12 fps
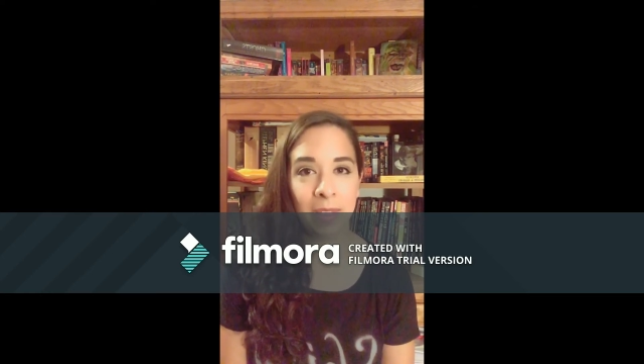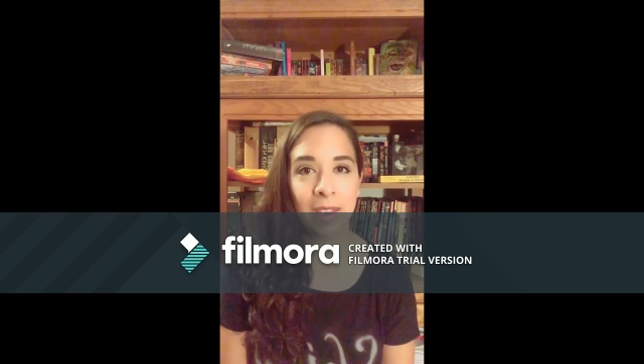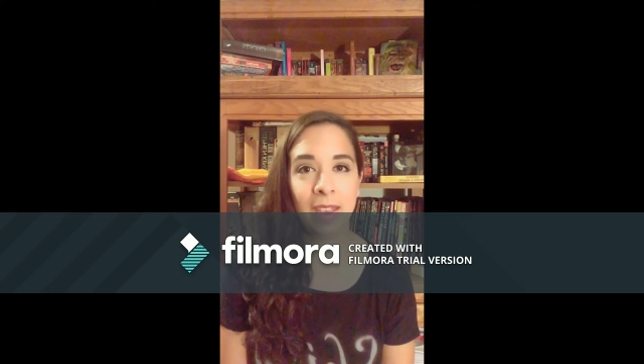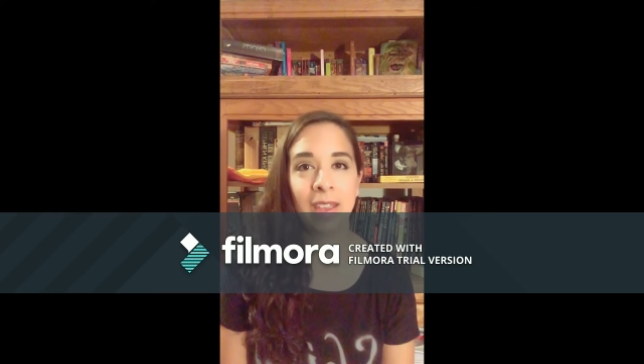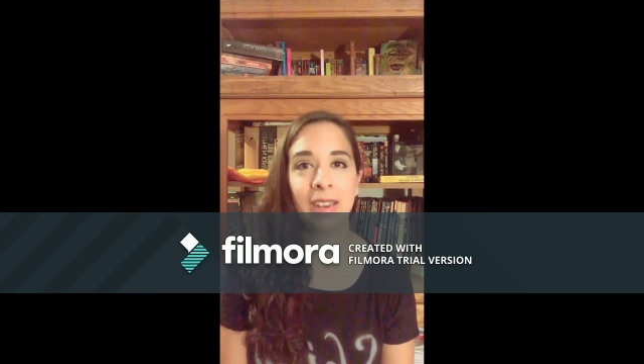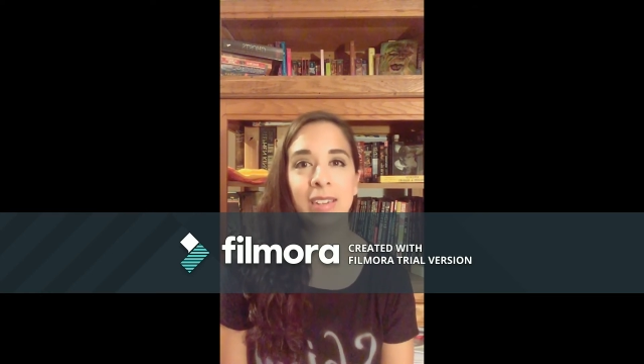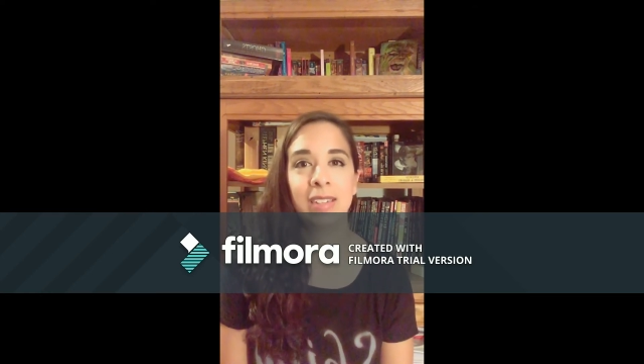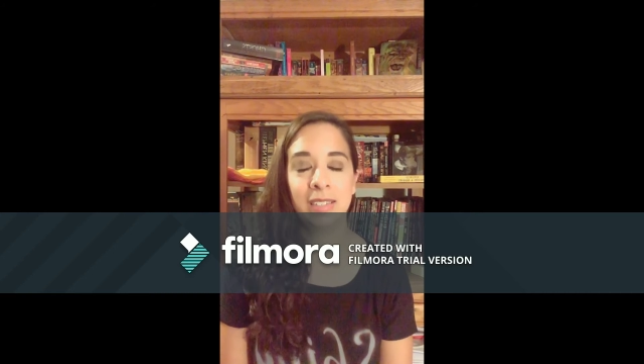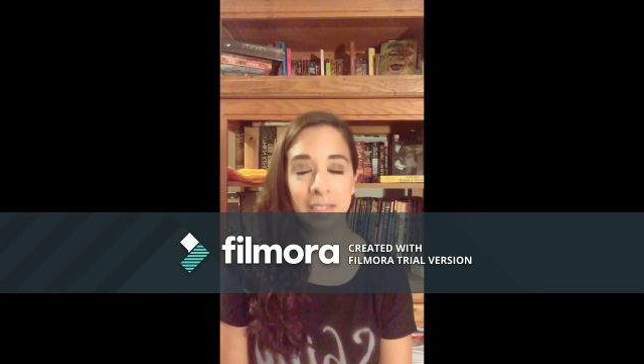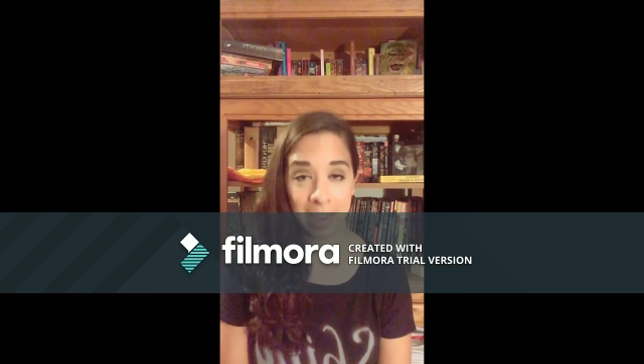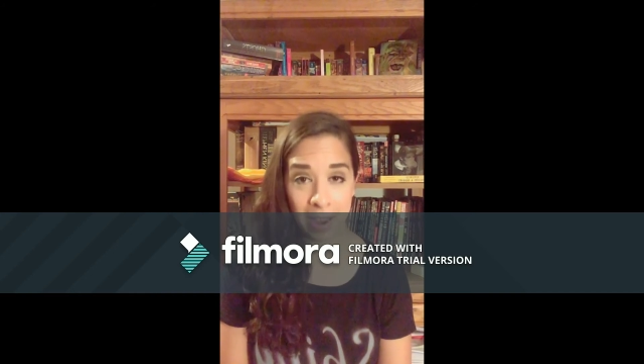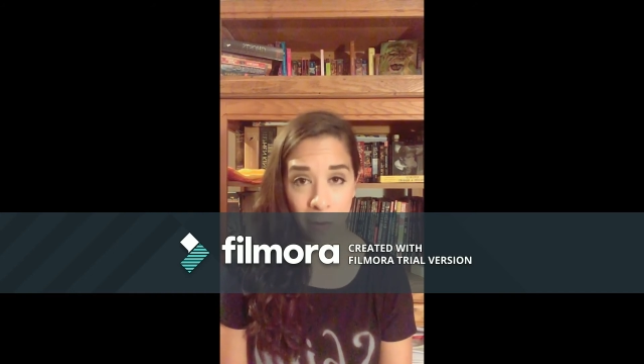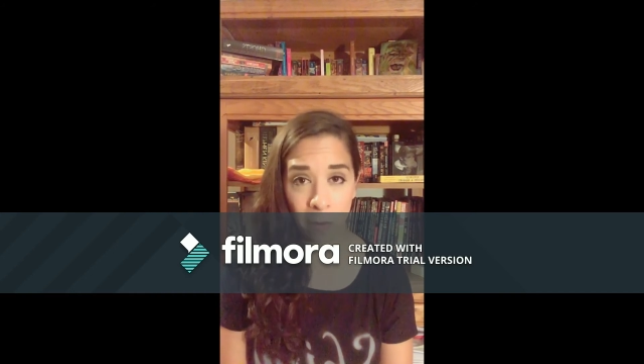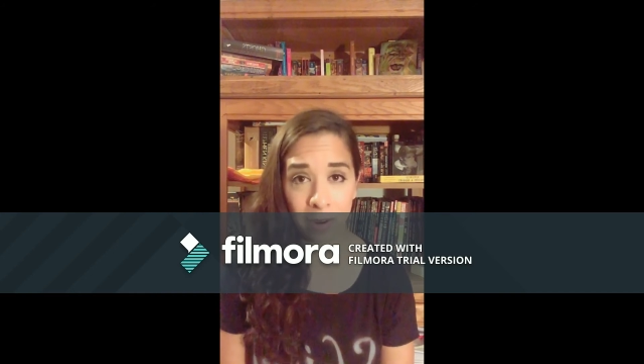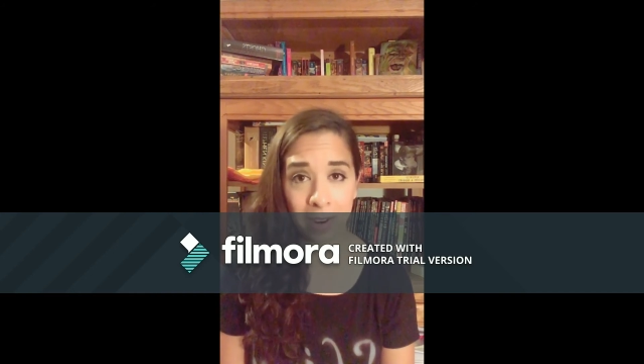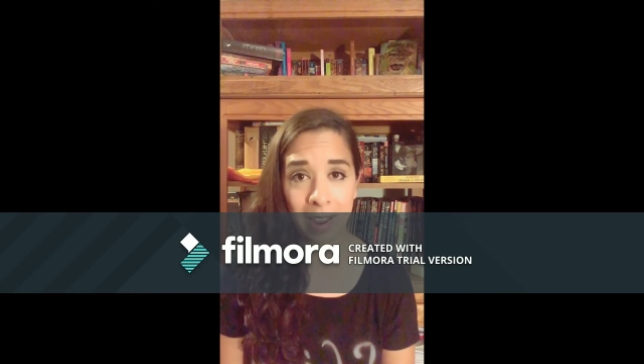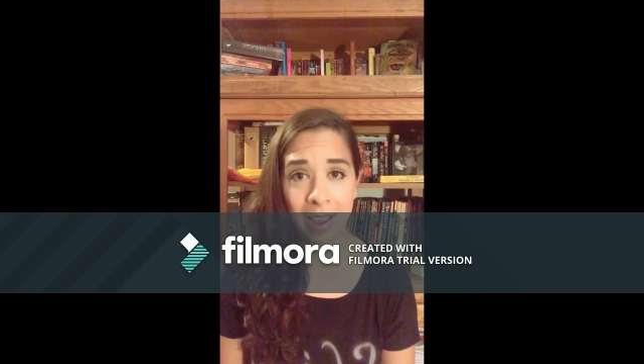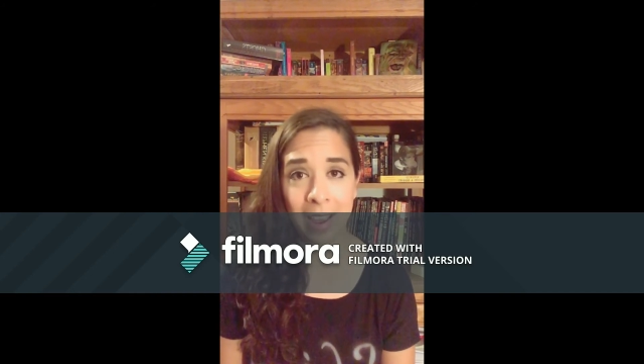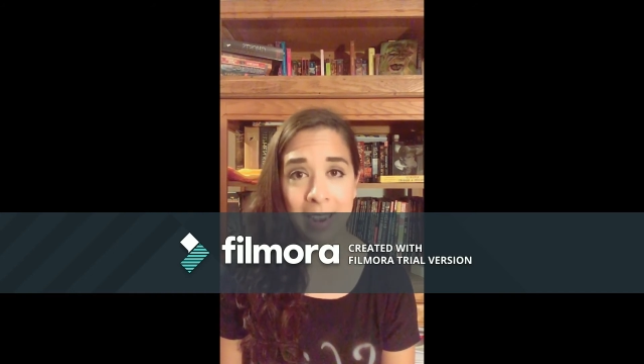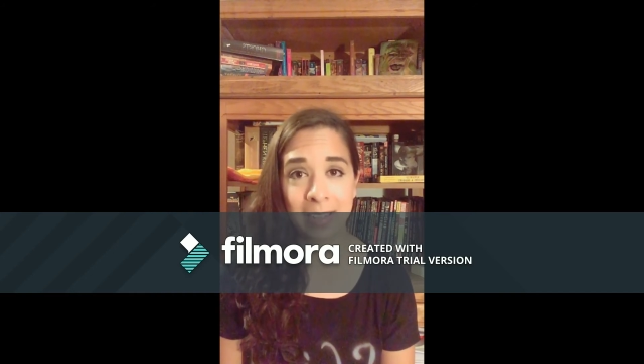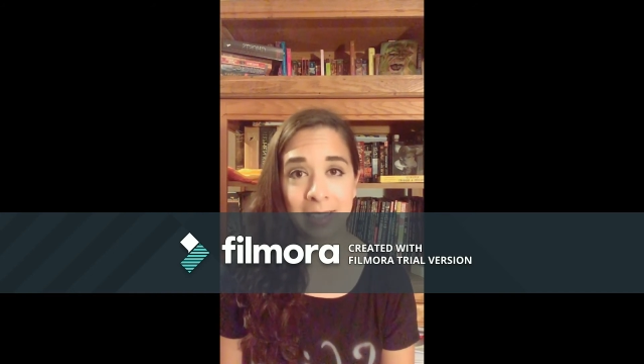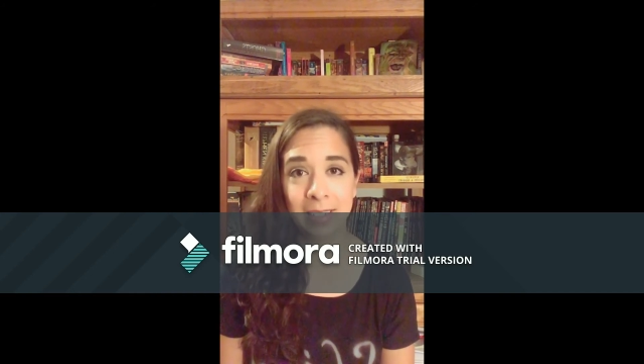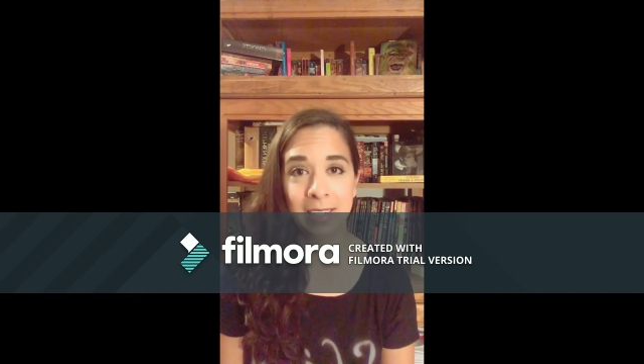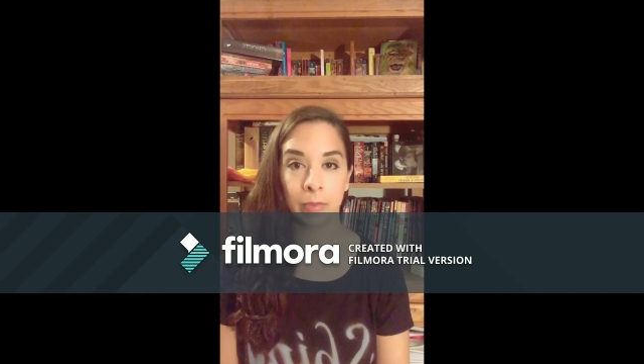it, stay
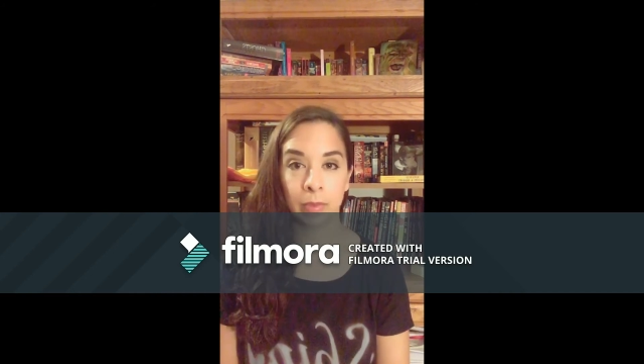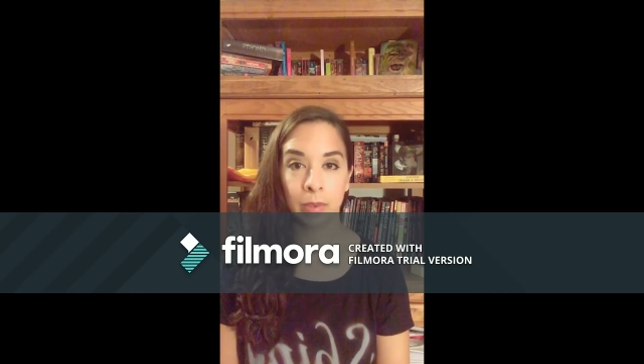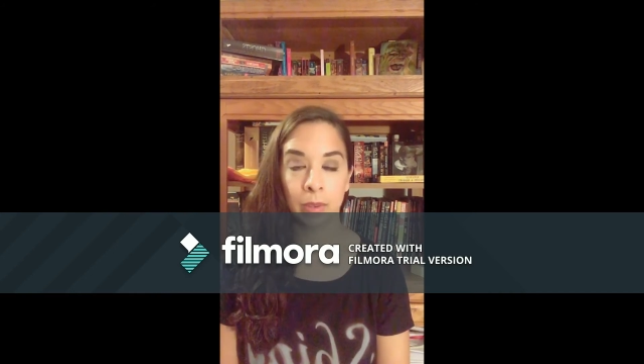organized.